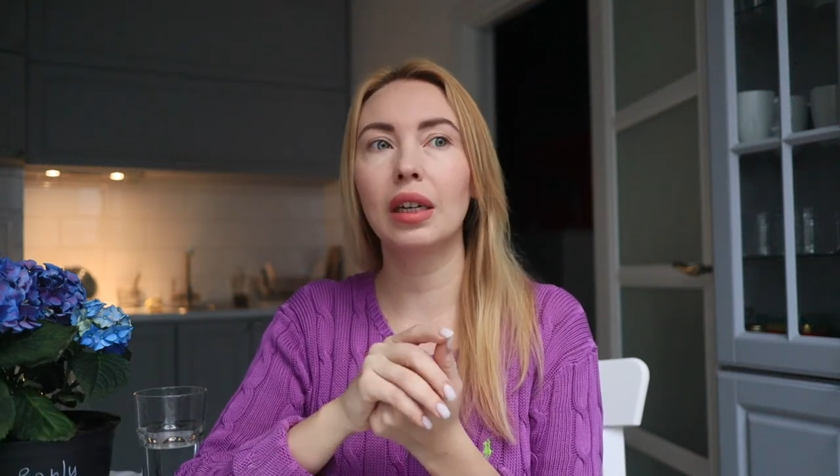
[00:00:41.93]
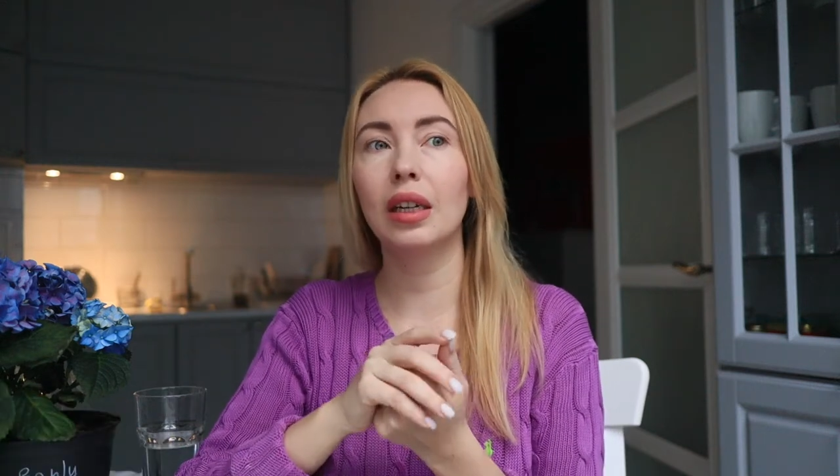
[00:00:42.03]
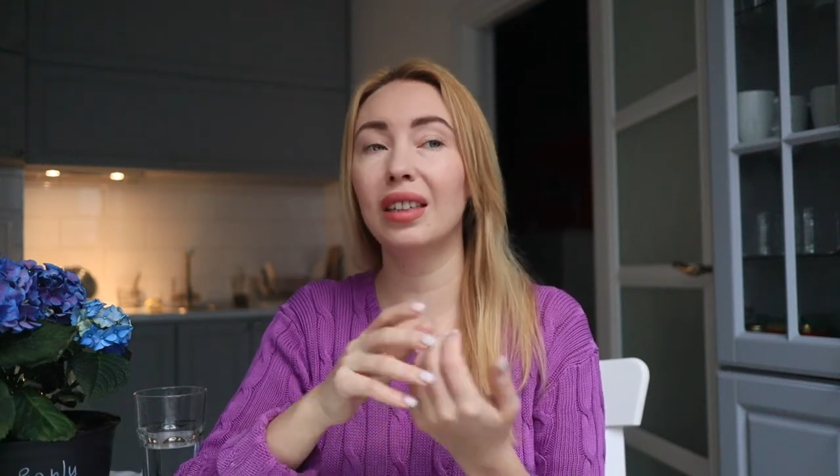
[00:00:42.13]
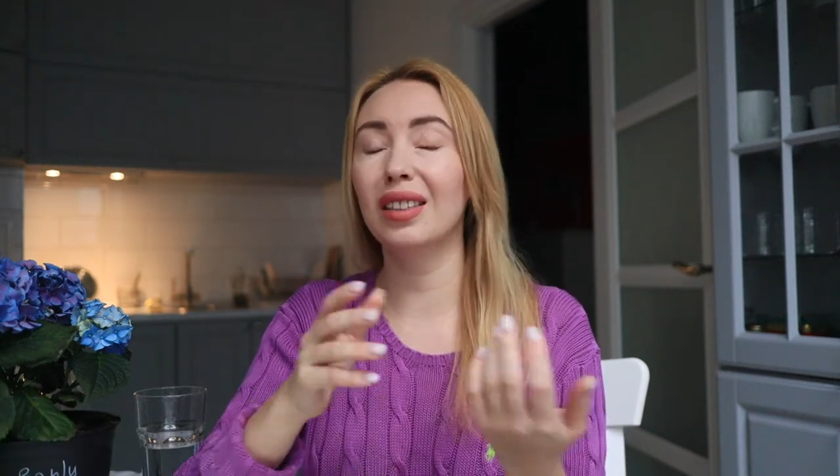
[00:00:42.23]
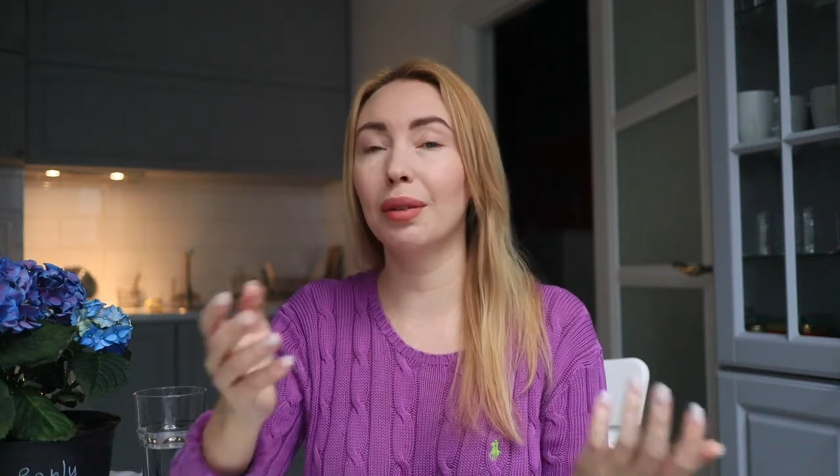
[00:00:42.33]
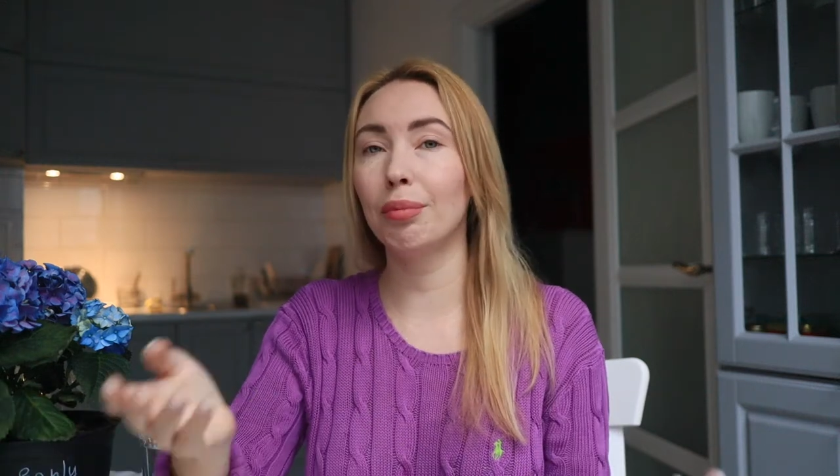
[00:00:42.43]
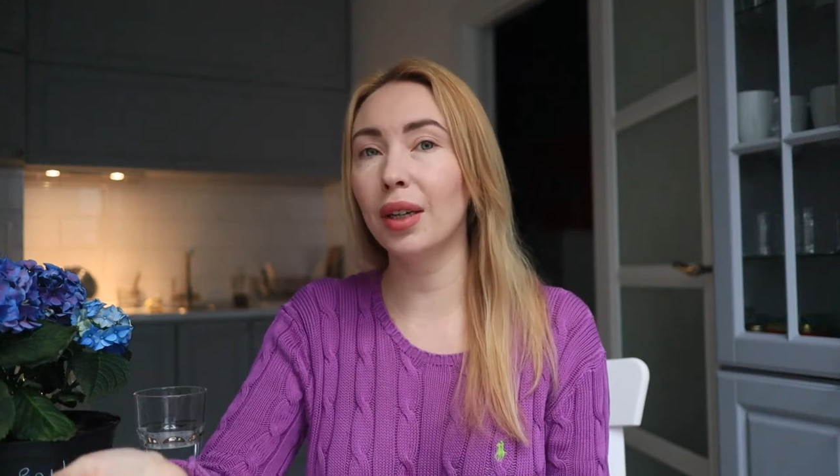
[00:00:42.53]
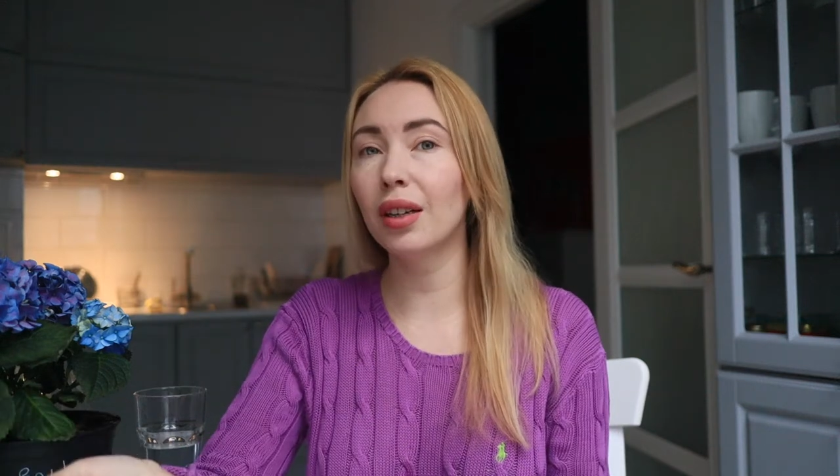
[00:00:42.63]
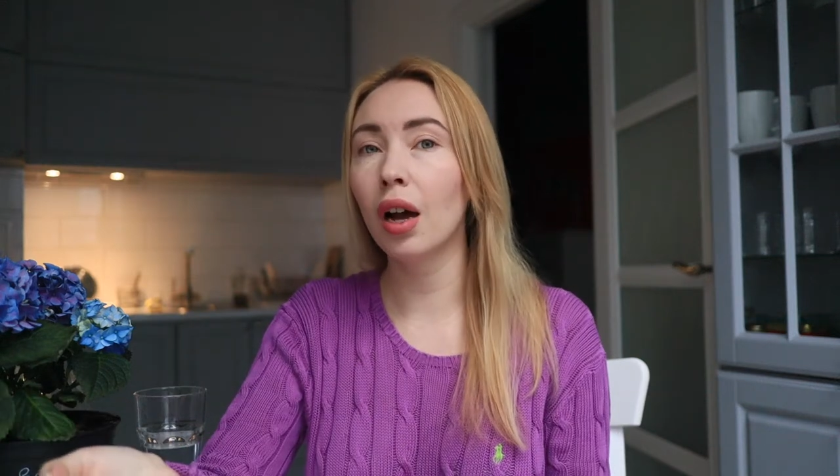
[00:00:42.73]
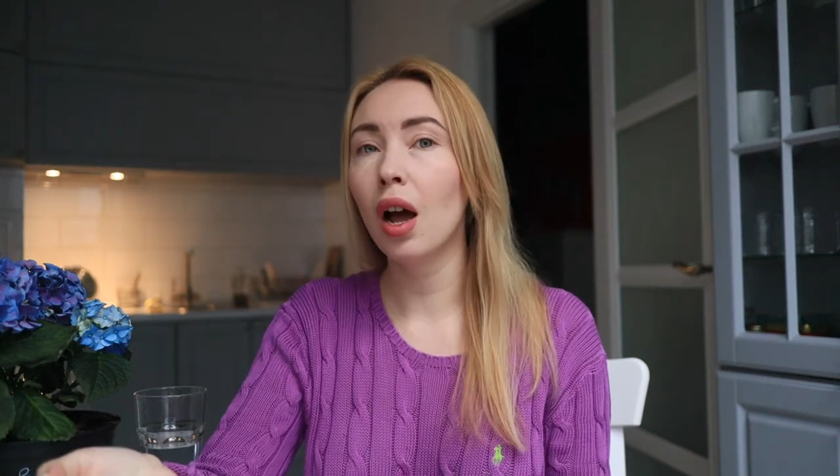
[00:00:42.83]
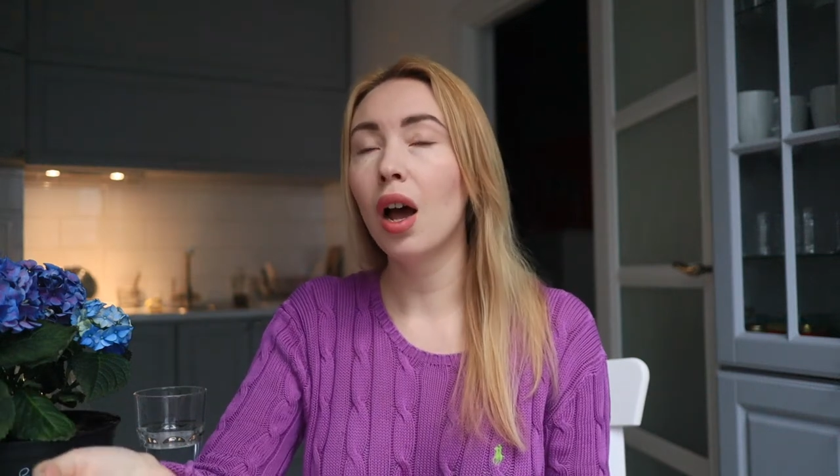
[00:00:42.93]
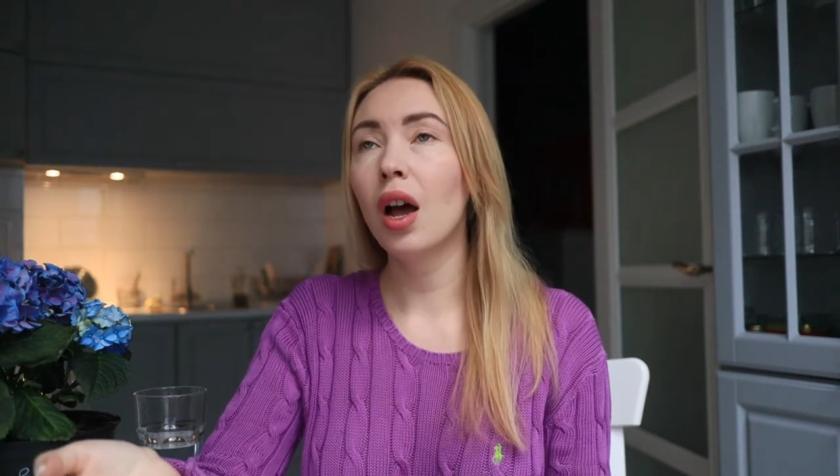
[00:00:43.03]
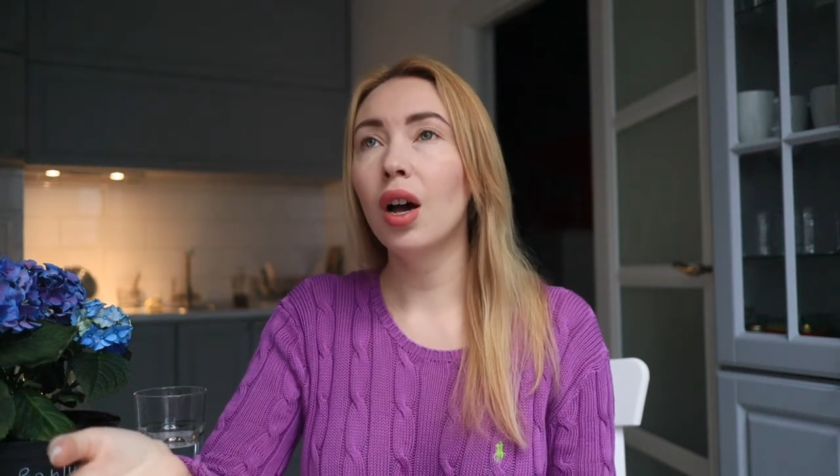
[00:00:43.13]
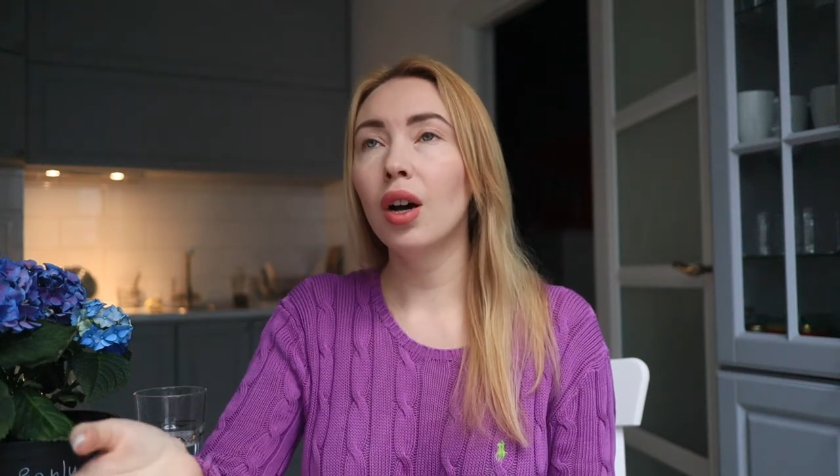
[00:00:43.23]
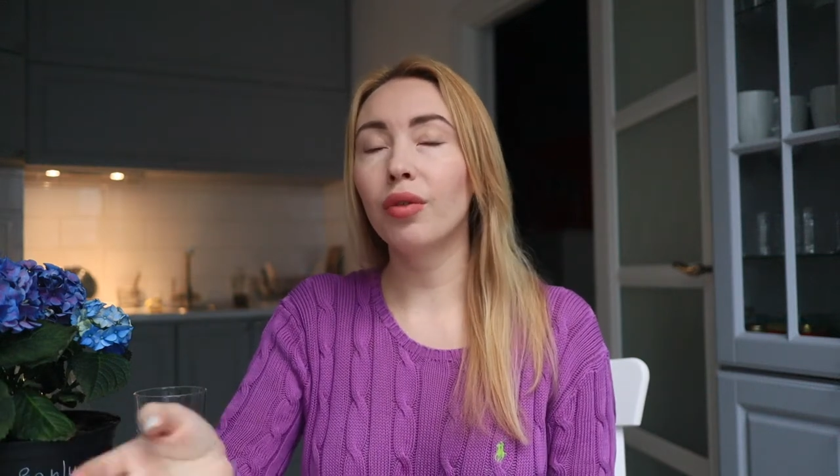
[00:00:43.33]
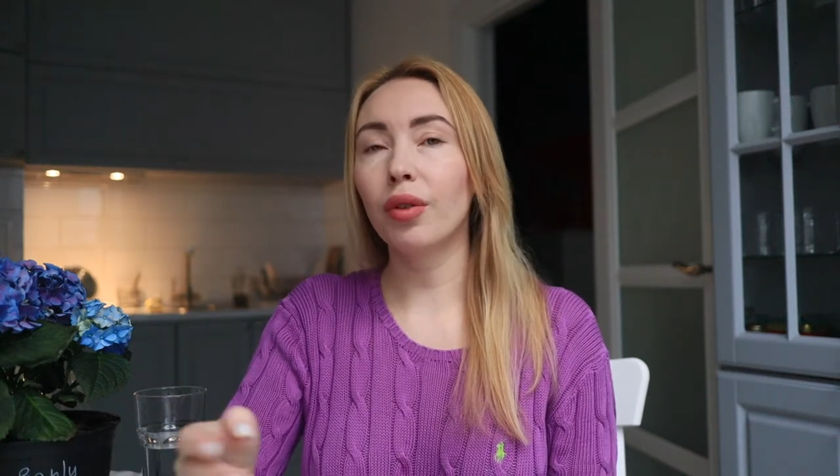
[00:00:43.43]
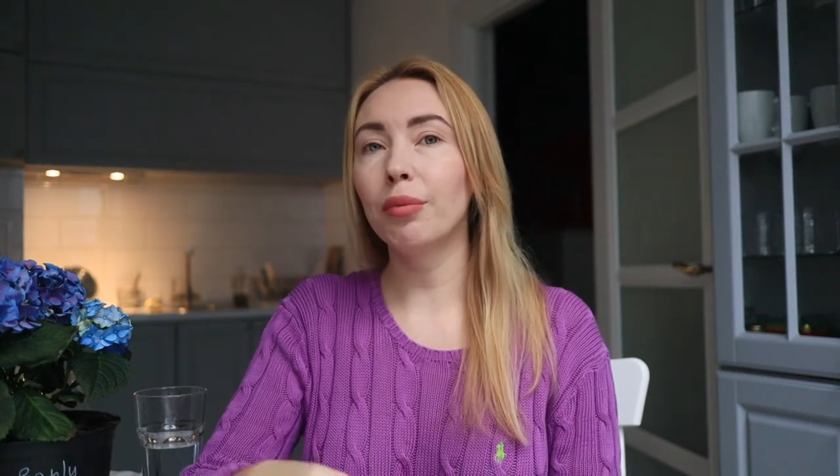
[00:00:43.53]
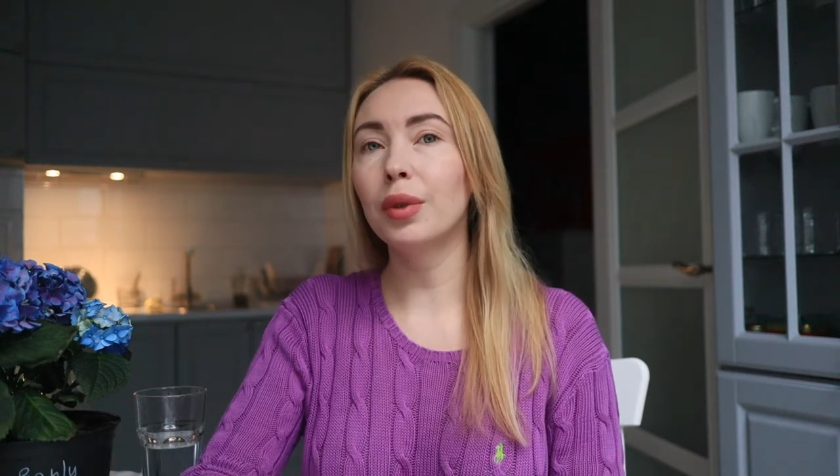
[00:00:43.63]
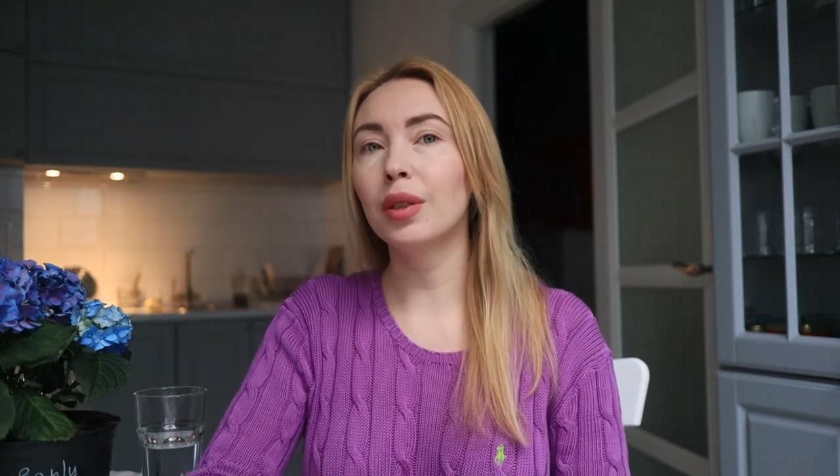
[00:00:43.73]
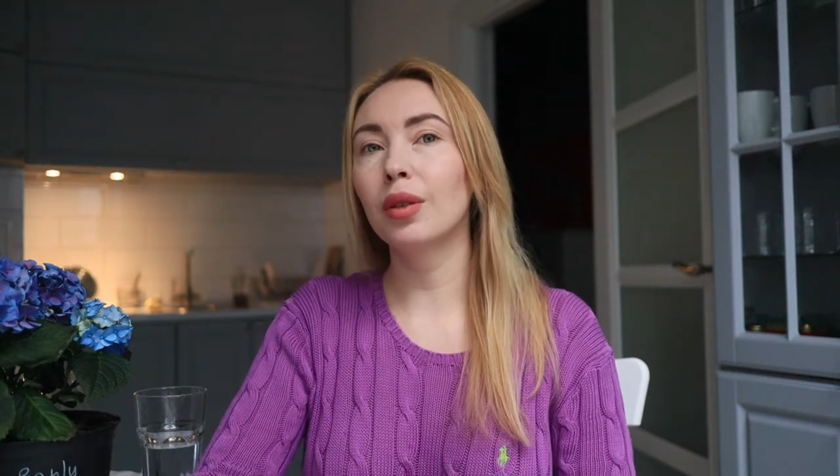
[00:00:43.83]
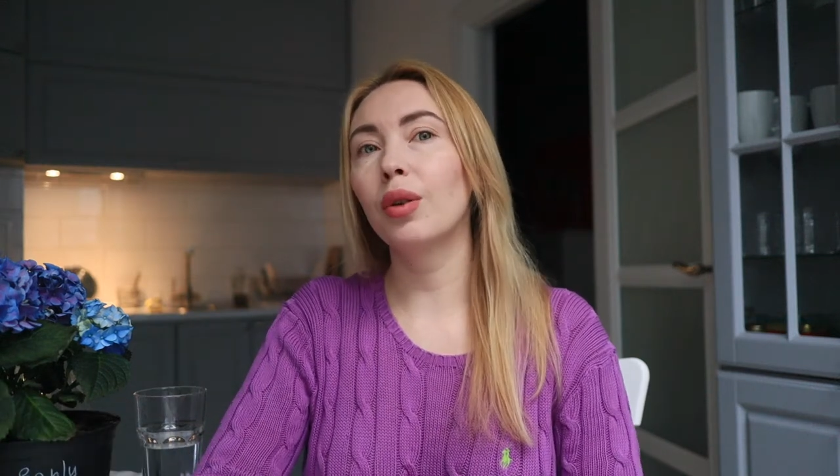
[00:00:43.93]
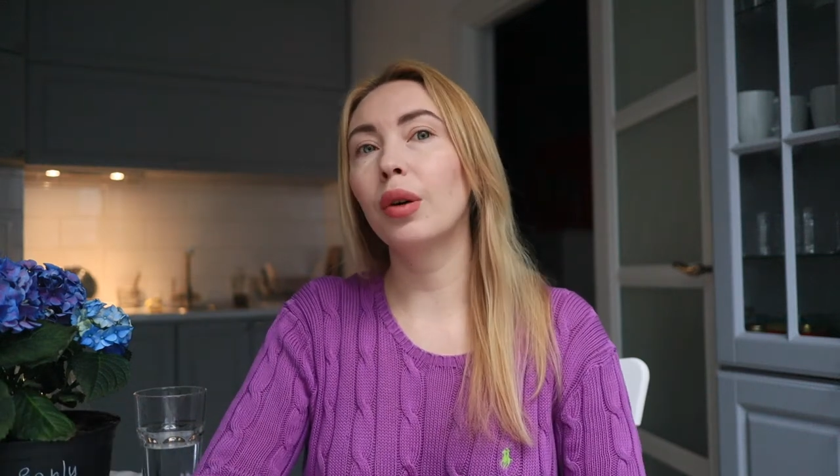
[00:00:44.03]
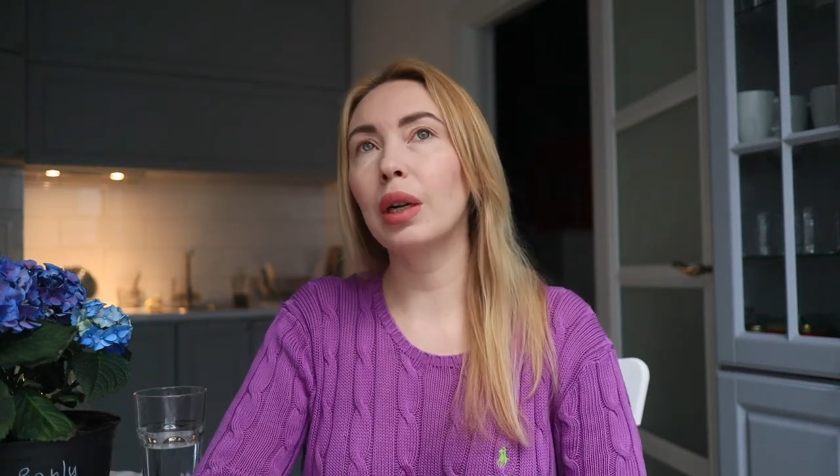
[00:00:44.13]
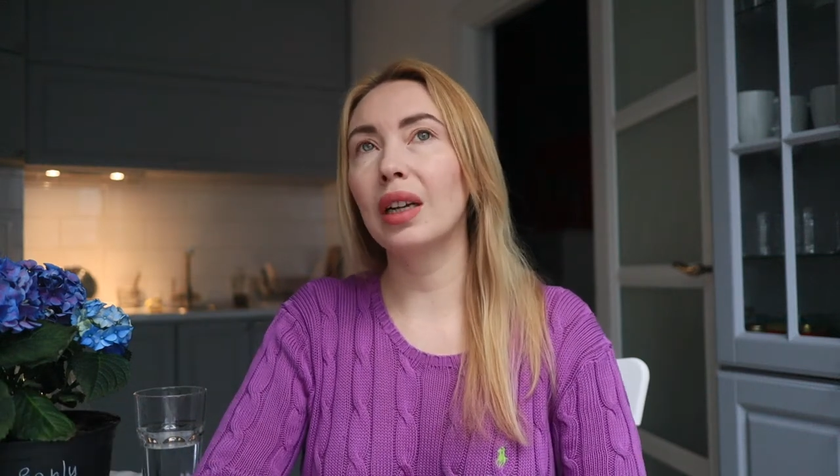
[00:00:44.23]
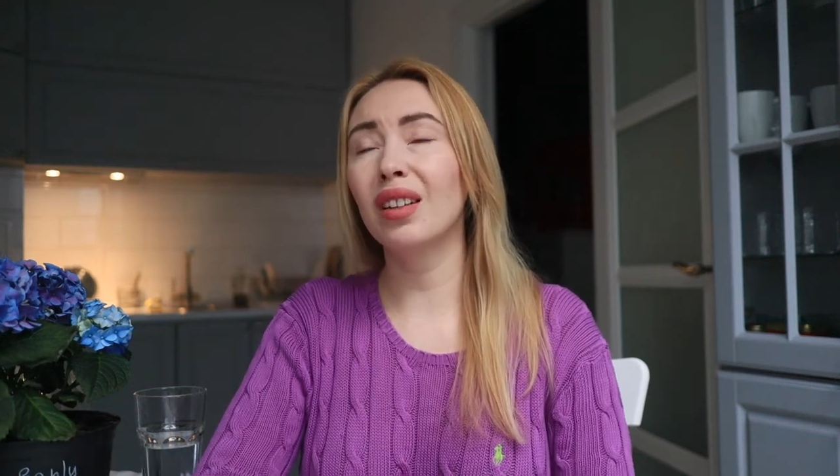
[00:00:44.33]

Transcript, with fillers: really disappear from the store.